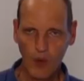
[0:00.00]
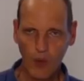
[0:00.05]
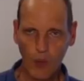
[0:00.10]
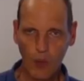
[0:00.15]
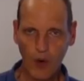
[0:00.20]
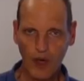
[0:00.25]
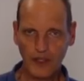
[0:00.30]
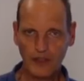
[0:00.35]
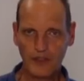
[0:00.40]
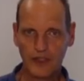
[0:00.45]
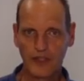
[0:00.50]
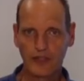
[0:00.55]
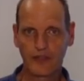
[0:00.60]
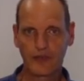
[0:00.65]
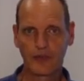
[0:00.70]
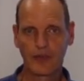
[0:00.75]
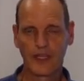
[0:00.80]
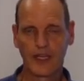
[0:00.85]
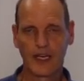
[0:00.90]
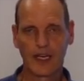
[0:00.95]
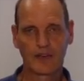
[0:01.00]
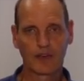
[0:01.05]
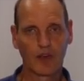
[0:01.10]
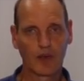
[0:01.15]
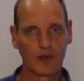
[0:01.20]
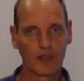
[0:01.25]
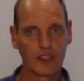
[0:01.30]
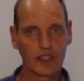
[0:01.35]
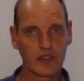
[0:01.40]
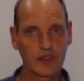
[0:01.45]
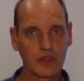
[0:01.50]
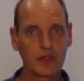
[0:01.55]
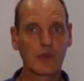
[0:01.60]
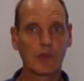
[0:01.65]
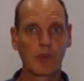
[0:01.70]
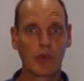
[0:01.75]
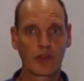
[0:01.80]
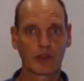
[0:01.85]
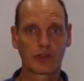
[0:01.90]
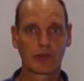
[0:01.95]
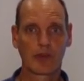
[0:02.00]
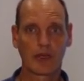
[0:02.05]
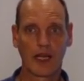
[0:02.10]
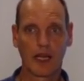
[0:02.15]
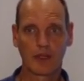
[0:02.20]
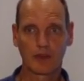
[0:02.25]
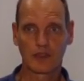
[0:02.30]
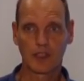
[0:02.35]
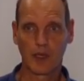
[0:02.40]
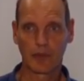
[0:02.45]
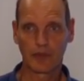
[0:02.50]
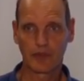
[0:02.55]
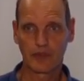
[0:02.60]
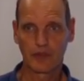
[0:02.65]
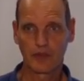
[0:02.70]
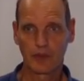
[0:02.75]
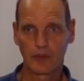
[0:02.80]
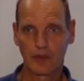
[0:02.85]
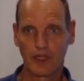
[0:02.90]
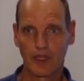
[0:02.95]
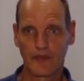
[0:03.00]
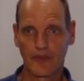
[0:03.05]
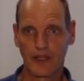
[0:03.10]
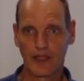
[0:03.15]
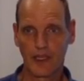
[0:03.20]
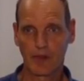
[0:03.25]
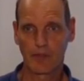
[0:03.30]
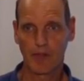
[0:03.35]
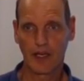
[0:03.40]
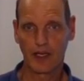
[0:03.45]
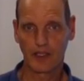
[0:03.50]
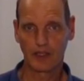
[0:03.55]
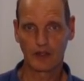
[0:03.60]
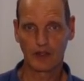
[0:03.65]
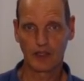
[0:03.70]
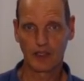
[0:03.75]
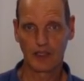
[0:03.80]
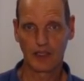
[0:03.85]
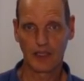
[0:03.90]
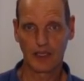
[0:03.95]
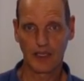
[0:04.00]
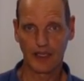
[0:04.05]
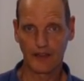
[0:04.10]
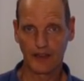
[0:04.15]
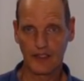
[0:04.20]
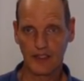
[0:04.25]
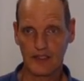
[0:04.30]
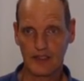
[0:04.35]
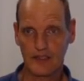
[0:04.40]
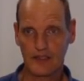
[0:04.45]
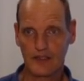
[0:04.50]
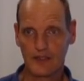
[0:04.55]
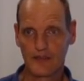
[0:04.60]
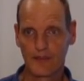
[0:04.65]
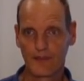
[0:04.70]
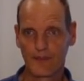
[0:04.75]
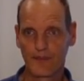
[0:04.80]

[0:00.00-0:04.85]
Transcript: What if we have only two possible outcomes? Well, then it might look like this.